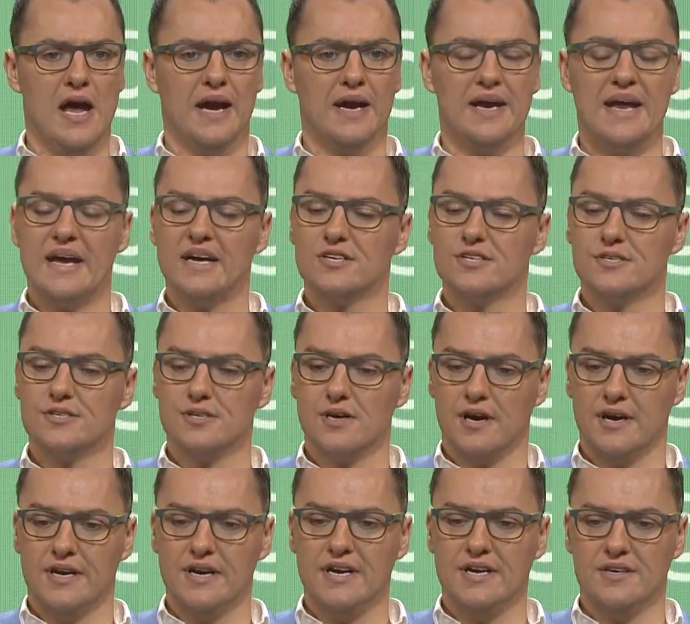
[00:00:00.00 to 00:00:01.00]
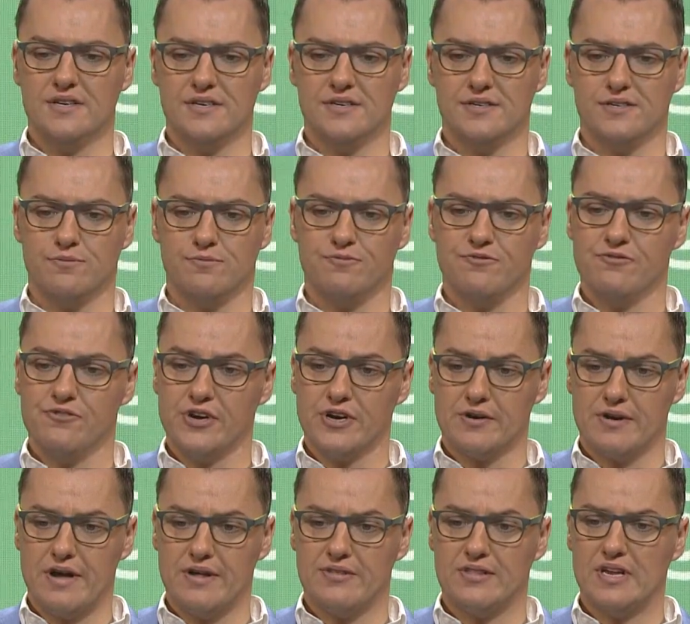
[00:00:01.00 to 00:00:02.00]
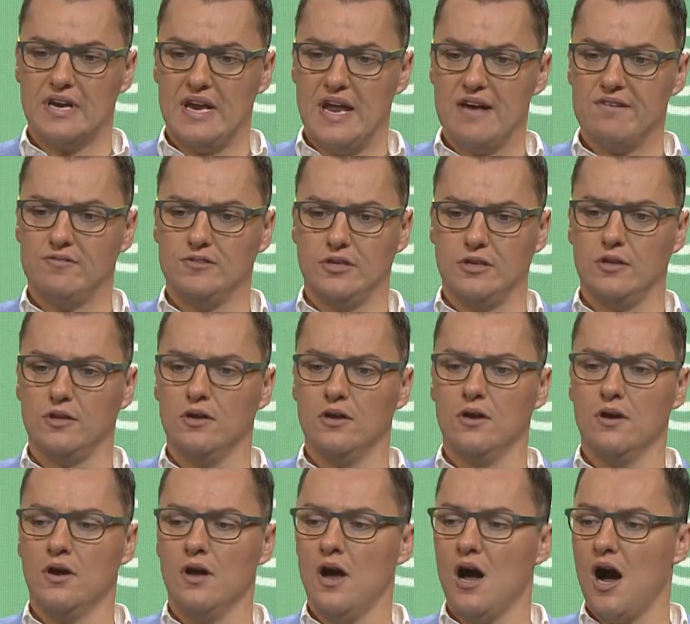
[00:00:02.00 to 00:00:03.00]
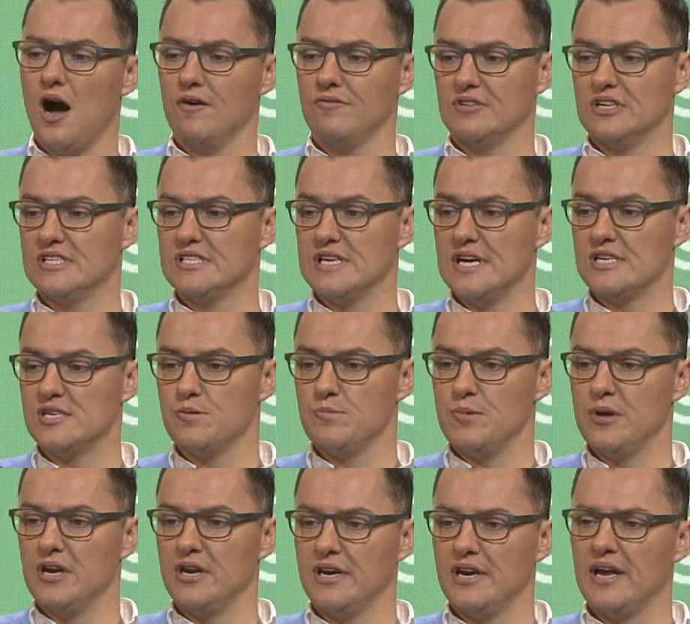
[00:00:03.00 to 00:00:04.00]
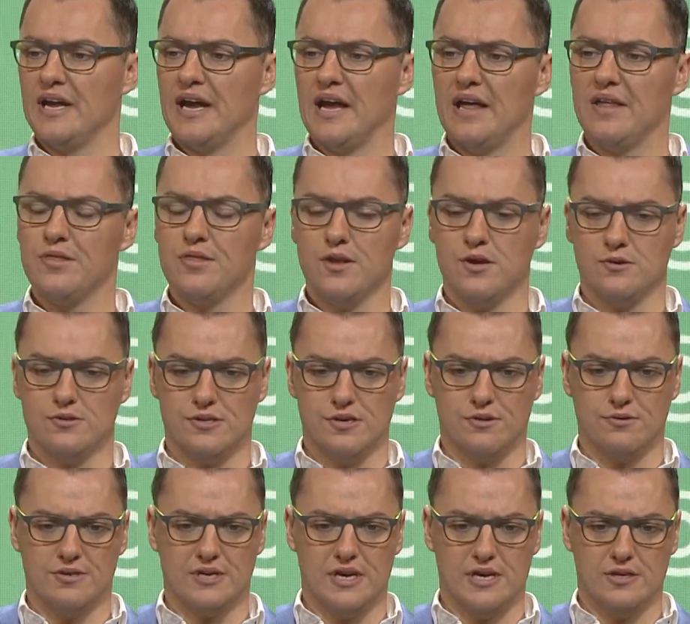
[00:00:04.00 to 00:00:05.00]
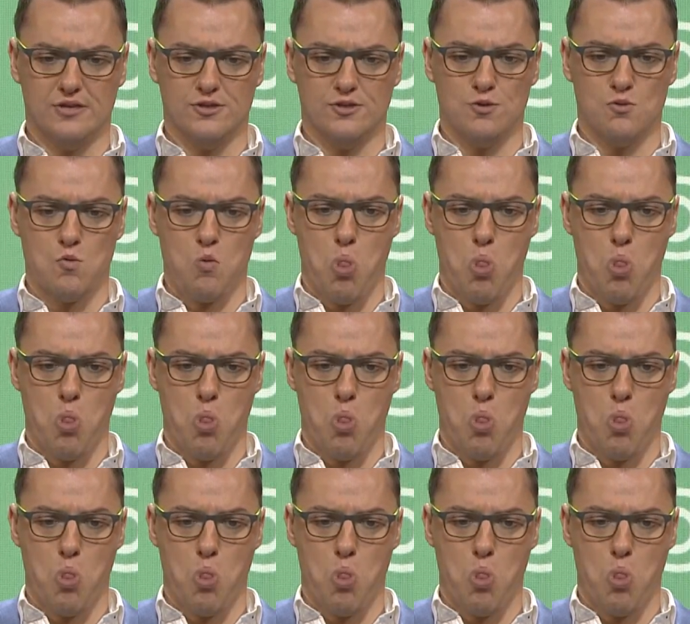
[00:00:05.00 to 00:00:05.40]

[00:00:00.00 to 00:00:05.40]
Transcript: Next, I needed to figure out the level of accessibility in those hotels